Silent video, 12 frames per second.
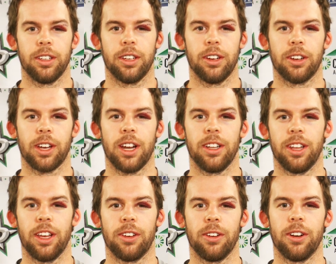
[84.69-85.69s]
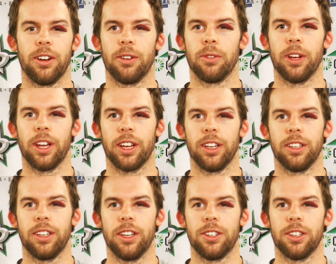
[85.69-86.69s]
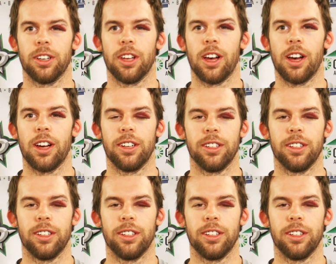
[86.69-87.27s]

you know, kind of take you under your wing and teach you a lot.